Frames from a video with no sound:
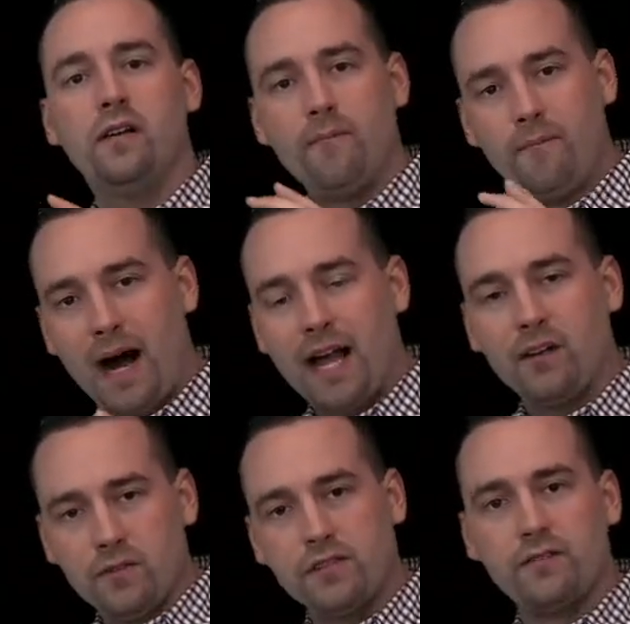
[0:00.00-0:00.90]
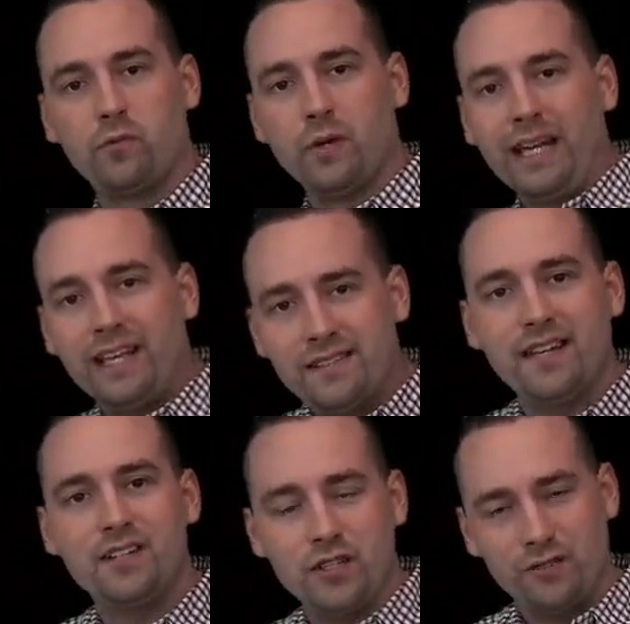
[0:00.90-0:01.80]
miles of rings
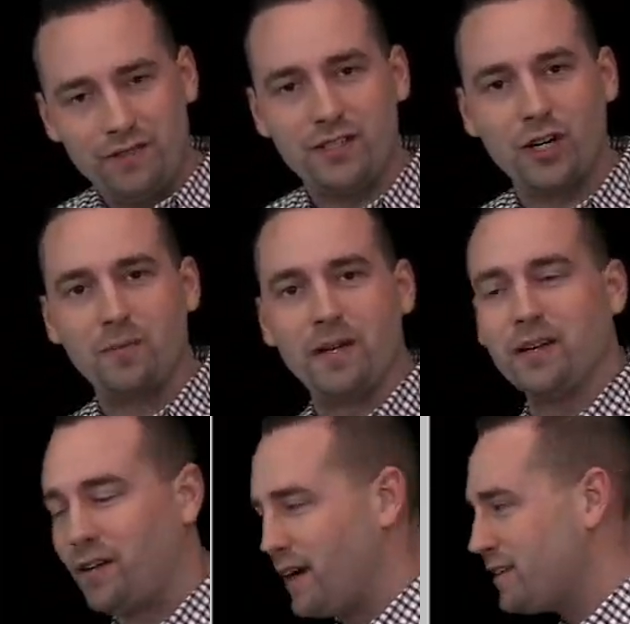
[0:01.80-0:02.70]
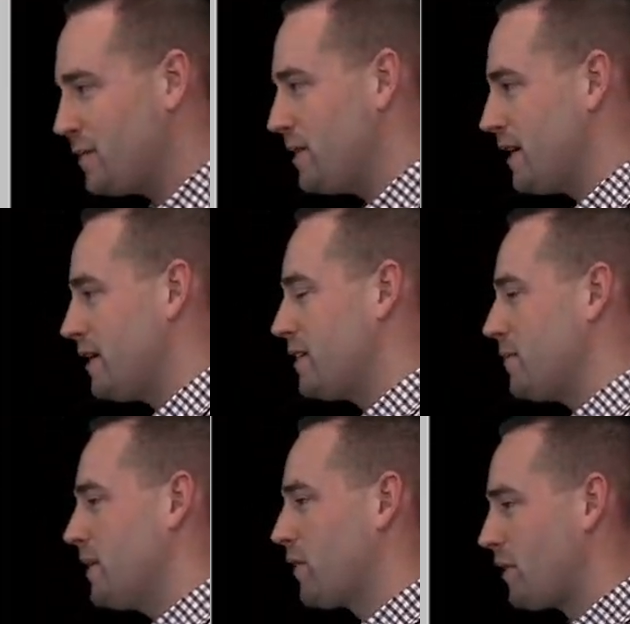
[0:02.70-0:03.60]
that you've determined, all right, to be
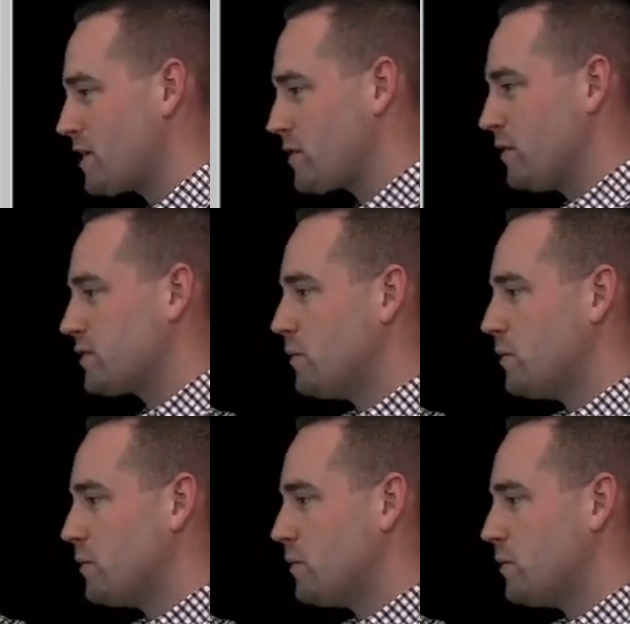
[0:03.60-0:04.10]
a threshold.